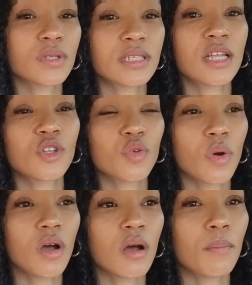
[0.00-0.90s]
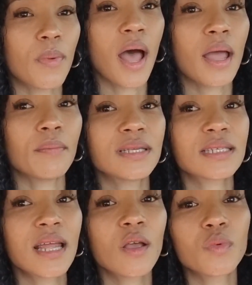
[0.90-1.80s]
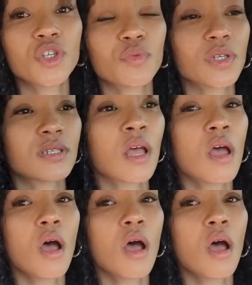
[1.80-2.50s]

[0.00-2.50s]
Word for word: was sent to her by mistake which was